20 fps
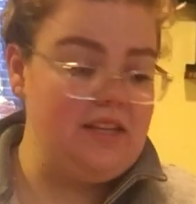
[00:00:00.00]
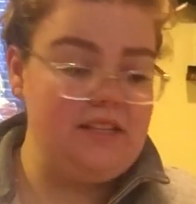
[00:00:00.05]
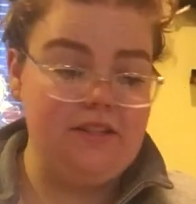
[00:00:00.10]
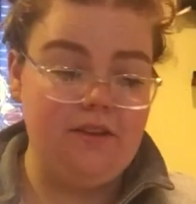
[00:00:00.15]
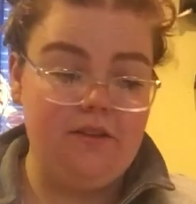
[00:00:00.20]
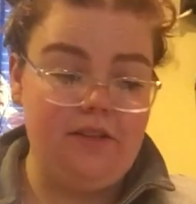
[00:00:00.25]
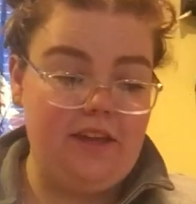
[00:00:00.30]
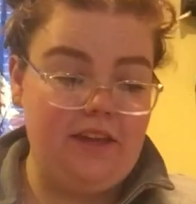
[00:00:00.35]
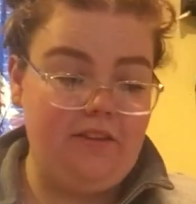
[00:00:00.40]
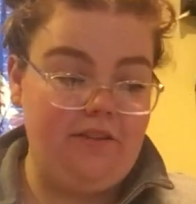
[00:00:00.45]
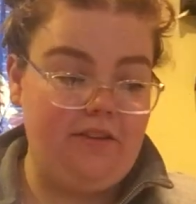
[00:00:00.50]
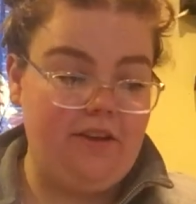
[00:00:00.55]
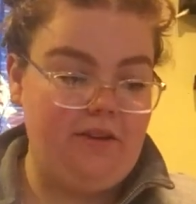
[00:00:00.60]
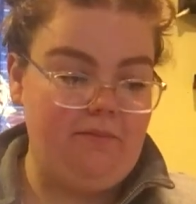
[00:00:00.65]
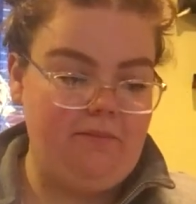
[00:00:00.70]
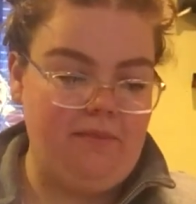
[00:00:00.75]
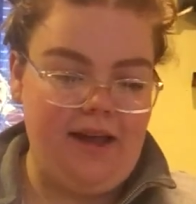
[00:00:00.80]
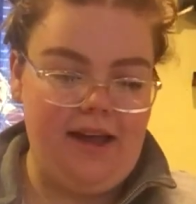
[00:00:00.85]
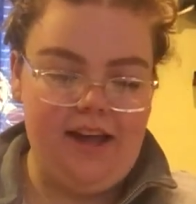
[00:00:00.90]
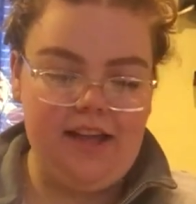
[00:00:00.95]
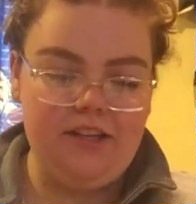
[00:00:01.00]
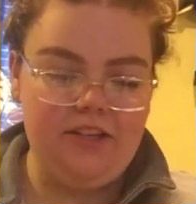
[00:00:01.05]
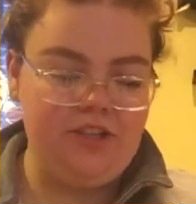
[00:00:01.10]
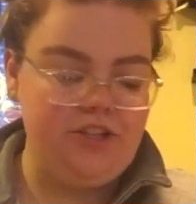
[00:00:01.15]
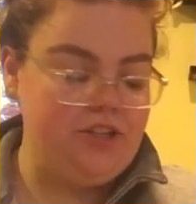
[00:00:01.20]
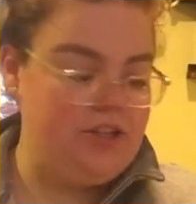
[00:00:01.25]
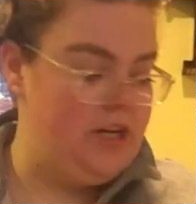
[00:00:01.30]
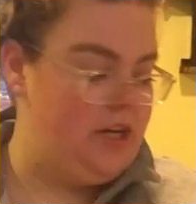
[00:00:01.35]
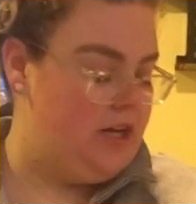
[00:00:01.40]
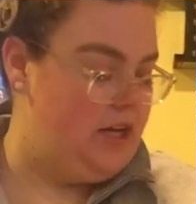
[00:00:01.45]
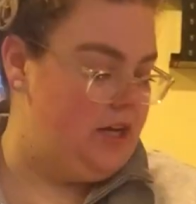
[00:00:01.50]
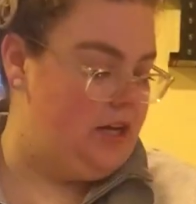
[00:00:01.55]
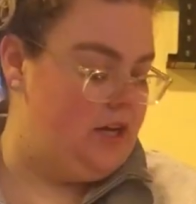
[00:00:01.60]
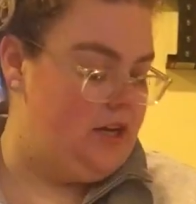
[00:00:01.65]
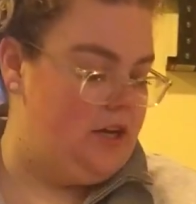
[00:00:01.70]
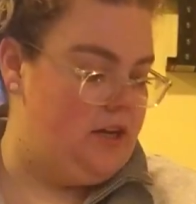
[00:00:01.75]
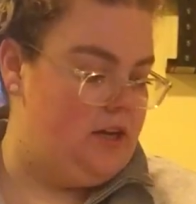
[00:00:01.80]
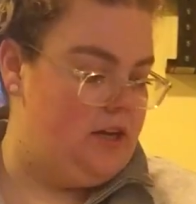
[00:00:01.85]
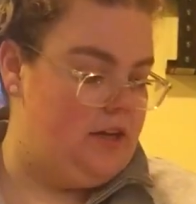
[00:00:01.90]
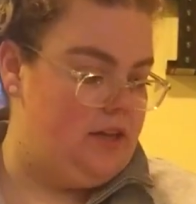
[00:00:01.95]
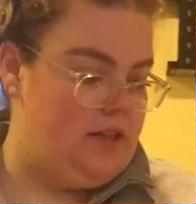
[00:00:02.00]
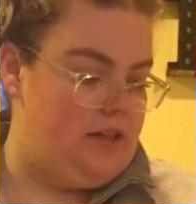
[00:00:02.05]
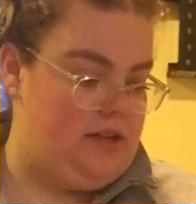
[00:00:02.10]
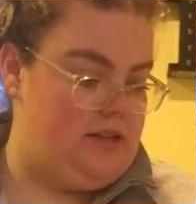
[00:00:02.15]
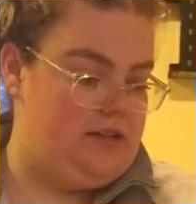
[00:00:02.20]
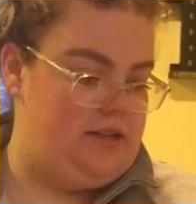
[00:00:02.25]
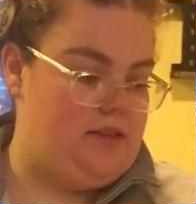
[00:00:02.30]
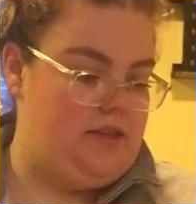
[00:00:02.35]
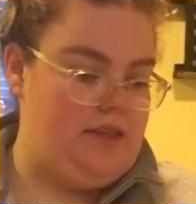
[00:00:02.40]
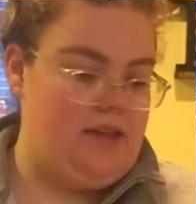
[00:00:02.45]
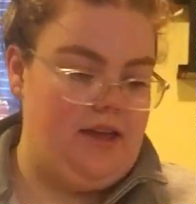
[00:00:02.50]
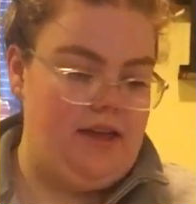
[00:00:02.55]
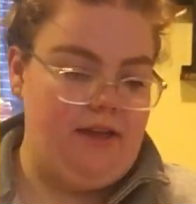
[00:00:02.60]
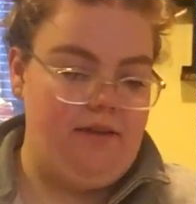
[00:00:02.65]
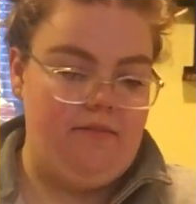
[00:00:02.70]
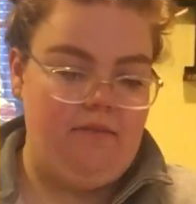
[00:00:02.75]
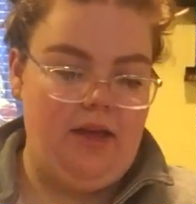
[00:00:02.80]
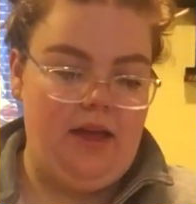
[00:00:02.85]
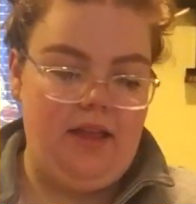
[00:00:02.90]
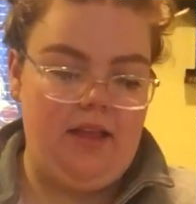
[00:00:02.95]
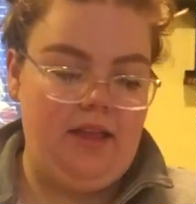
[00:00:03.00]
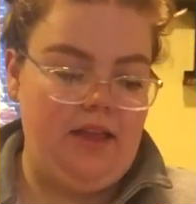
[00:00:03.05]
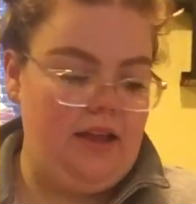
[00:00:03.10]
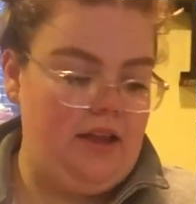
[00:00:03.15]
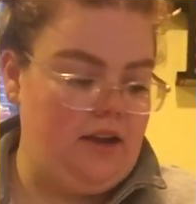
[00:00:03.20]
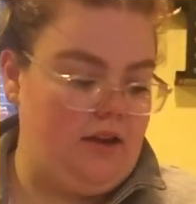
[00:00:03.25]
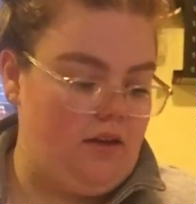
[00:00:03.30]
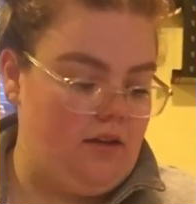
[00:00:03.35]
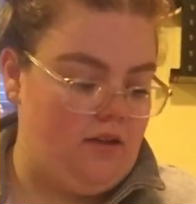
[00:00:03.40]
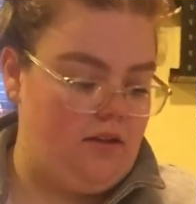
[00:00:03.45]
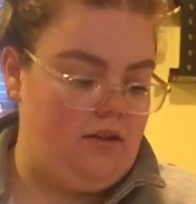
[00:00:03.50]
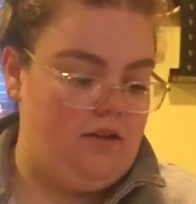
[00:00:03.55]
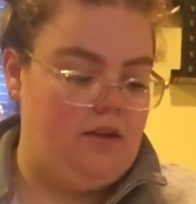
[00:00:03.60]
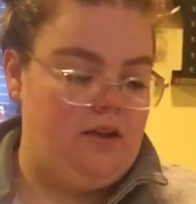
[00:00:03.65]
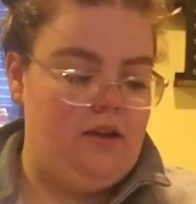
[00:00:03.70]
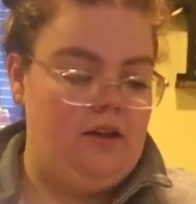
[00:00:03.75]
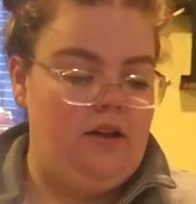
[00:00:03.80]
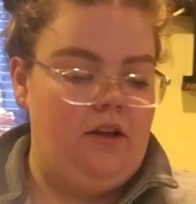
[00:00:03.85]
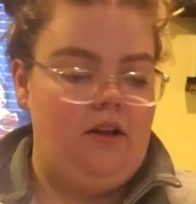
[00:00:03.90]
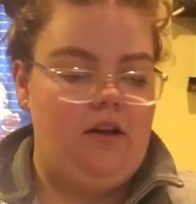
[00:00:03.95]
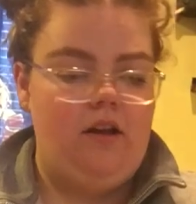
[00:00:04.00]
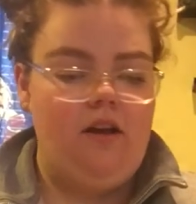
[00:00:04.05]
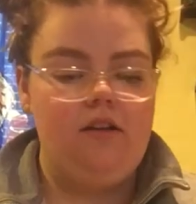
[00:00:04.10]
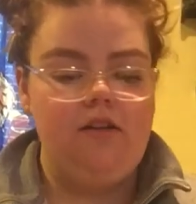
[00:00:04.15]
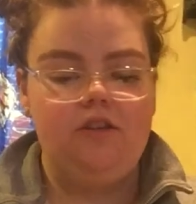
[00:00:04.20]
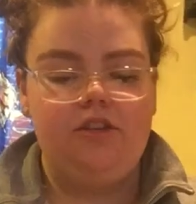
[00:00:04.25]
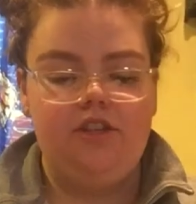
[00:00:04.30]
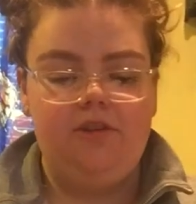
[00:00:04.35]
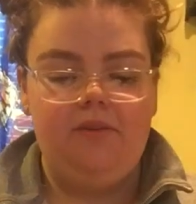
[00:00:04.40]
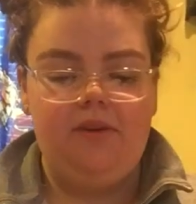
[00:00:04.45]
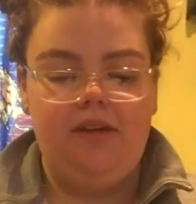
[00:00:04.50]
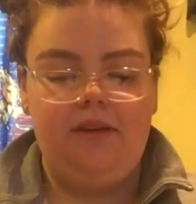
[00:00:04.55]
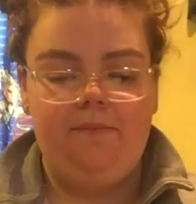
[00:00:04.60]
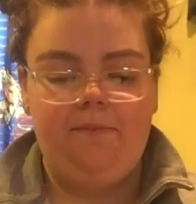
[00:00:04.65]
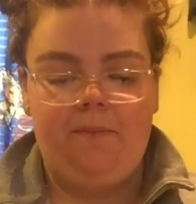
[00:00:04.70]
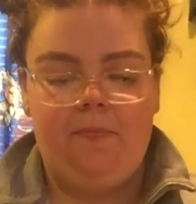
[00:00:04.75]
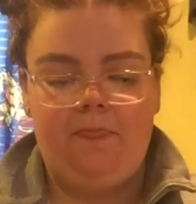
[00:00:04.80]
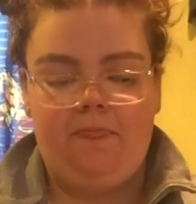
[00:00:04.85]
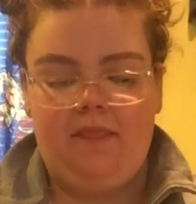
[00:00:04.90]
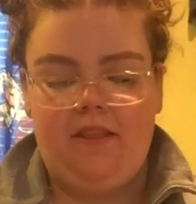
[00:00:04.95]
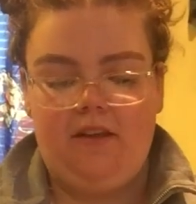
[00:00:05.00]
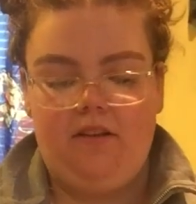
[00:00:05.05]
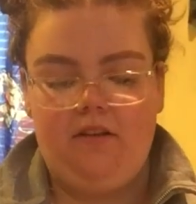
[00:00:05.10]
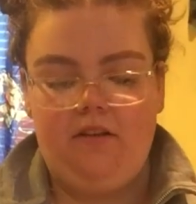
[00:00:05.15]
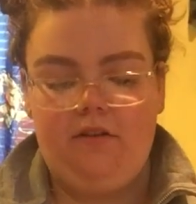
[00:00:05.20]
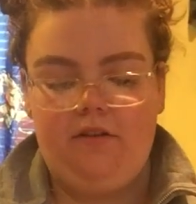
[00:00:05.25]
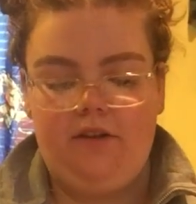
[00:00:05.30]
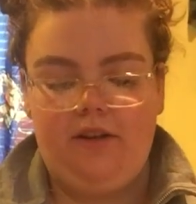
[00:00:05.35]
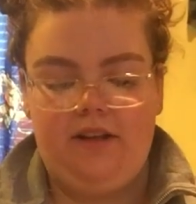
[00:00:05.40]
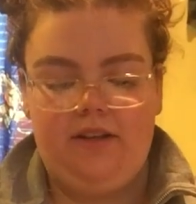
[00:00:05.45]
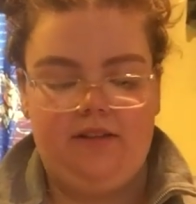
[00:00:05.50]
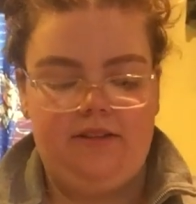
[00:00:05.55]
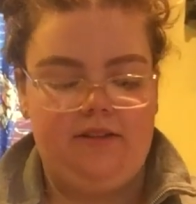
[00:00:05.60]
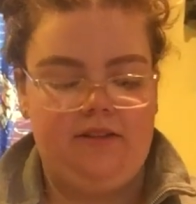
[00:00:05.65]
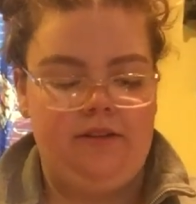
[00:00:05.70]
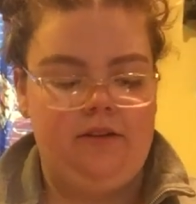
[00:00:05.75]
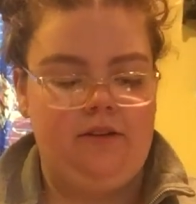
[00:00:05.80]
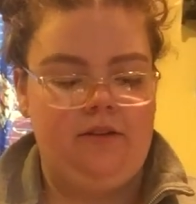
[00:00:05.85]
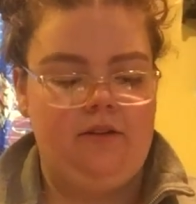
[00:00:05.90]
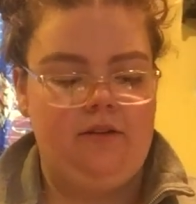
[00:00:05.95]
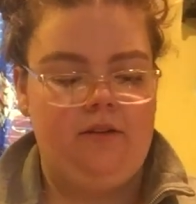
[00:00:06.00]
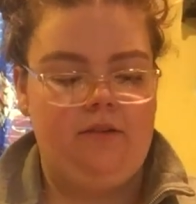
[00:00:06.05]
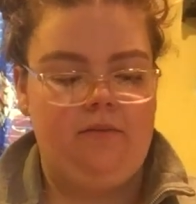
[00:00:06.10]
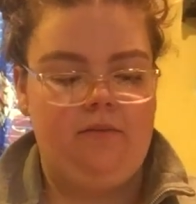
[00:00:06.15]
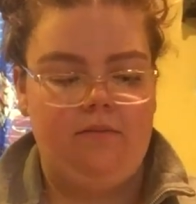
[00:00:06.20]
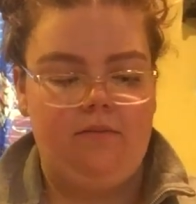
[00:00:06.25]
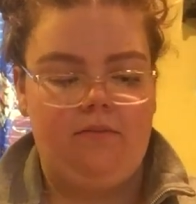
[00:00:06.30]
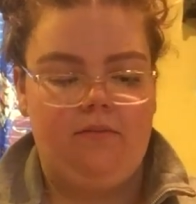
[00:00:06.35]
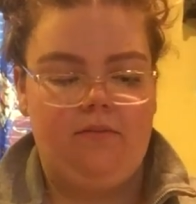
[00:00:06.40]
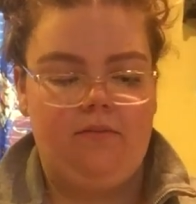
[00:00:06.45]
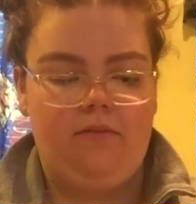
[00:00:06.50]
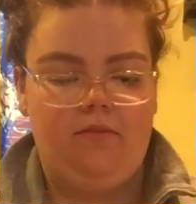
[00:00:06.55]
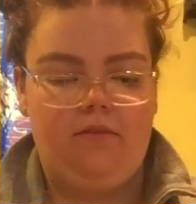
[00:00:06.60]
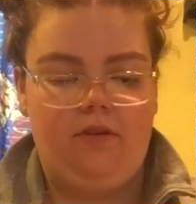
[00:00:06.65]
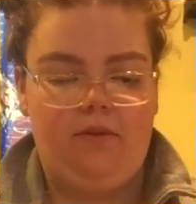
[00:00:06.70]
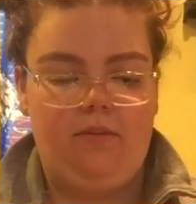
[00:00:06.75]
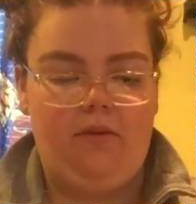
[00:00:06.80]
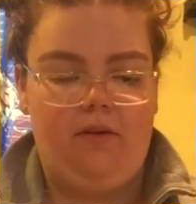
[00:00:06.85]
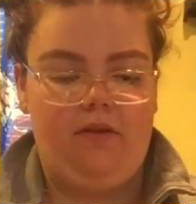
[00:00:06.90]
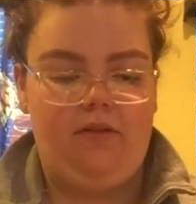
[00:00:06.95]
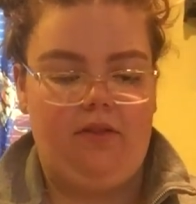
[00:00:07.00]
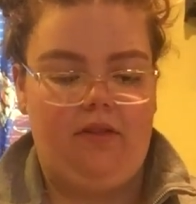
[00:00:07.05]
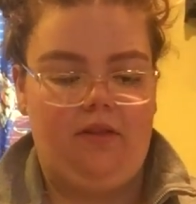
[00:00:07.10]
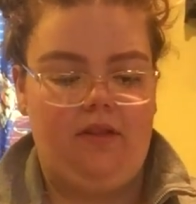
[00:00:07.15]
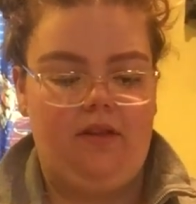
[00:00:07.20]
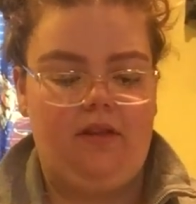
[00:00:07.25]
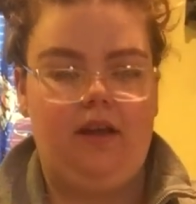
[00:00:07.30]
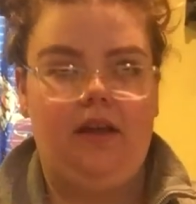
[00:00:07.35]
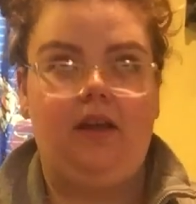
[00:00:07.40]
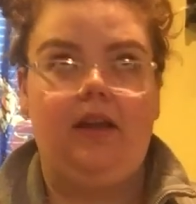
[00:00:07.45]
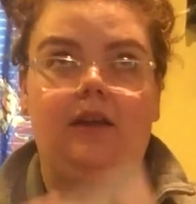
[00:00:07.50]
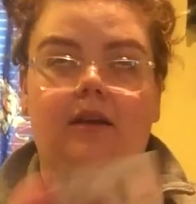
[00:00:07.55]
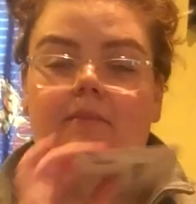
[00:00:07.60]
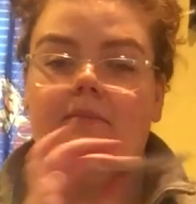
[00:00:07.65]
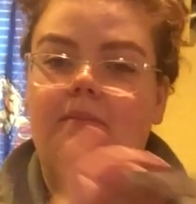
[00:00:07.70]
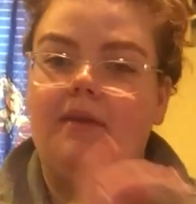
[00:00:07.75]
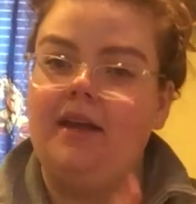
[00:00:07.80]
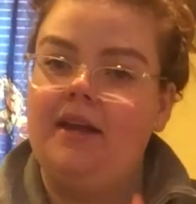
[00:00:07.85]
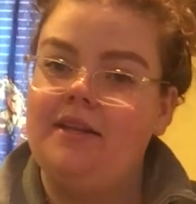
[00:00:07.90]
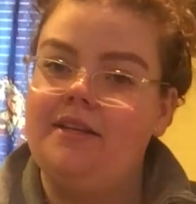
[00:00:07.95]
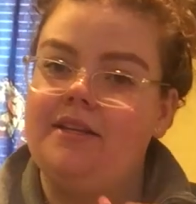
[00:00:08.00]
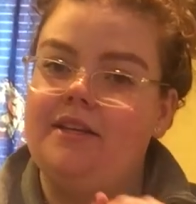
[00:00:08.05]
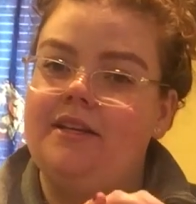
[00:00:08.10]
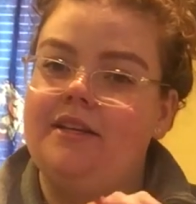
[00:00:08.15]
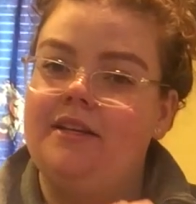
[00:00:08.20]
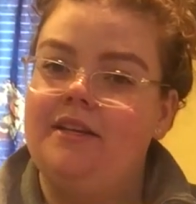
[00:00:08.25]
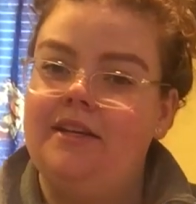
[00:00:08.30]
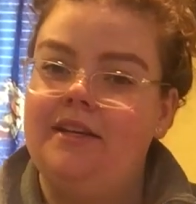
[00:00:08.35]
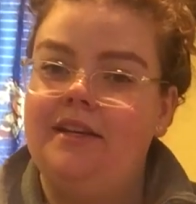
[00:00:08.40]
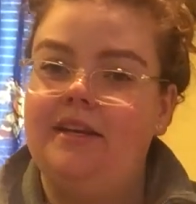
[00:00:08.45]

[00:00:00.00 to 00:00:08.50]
So thank you very much. That's them. And then Uncle Jimmy, Uncle Chris, we both, and Amanda,